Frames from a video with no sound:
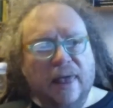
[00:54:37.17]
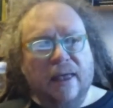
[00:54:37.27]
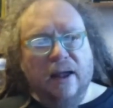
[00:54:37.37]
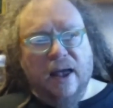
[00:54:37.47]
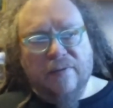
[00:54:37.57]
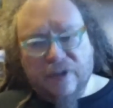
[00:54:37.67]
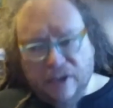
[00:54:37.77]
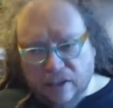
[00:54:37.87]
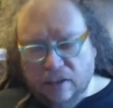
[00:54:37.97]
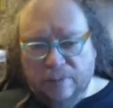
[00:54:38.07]
having a
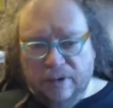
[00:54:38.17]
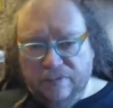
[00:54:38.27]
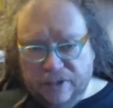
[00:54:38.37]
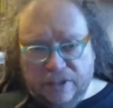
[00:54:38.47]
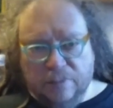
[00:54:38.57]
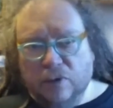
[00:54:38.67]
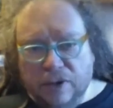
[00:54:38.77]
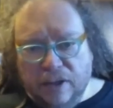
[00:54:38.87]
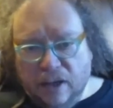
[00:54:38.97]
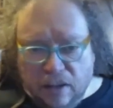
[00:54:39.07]
little bit of it
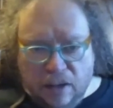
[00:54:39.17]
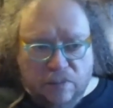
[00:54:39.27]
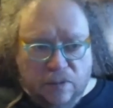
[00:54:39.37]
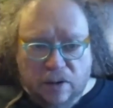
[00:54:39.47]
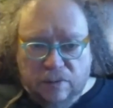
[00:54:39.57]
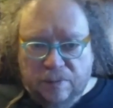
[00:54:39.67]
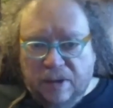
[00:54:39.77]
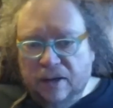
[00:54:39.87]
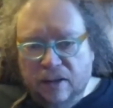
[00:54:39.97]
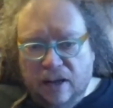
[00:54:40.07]
support the online world would
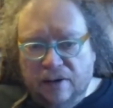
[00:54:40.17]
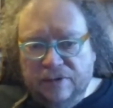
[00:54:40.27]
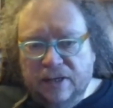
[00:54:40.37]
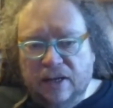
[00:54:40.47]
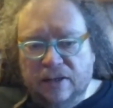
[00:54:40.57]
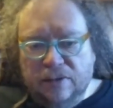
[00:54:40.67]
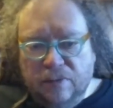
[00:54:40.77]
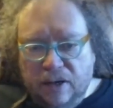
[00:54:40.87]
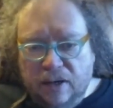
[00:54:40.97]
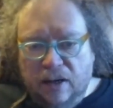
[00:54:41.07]
make a lot of sense.
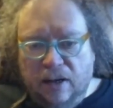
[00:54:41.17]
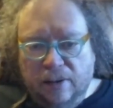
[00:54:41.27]
Why not?